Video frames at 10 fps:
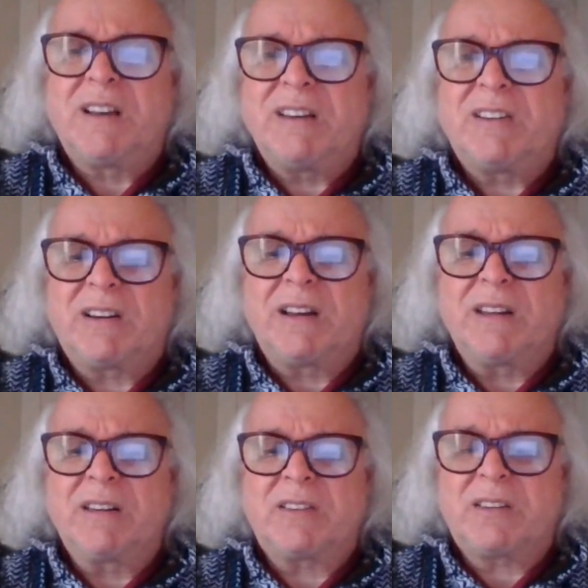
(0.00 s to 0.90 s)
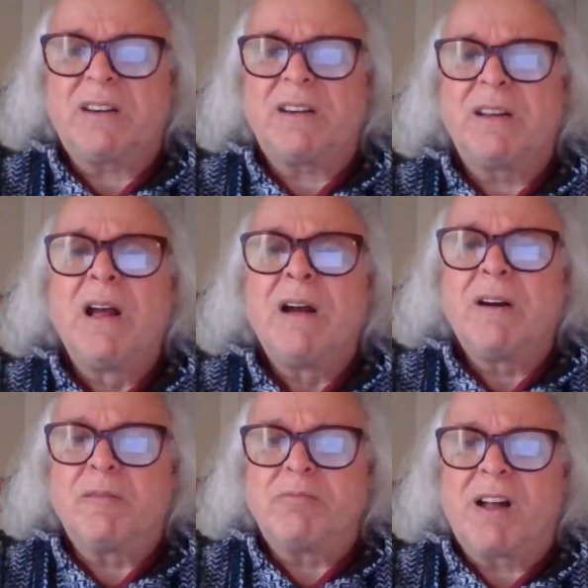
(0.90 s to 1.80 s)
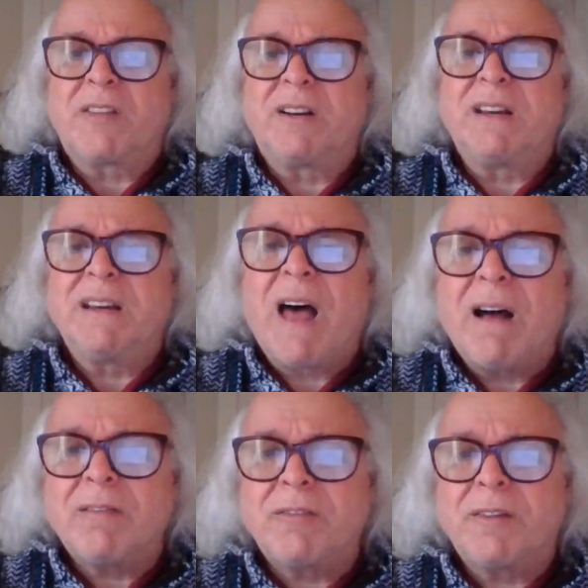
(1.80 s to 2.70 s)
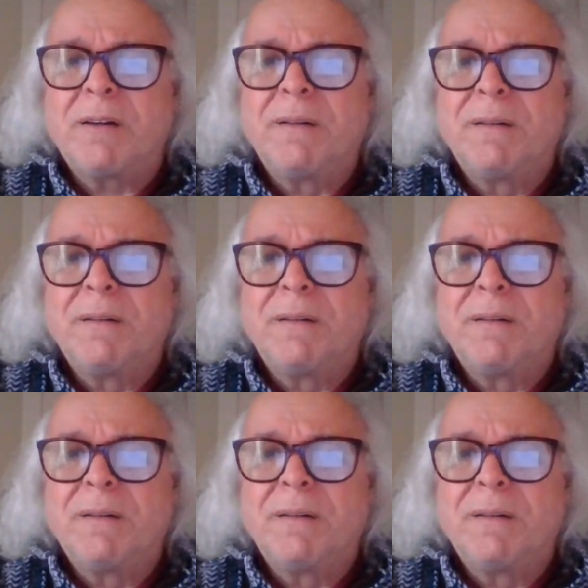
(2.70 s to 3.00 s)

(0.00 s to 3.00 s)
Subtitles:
lynching in the city of brotherly love.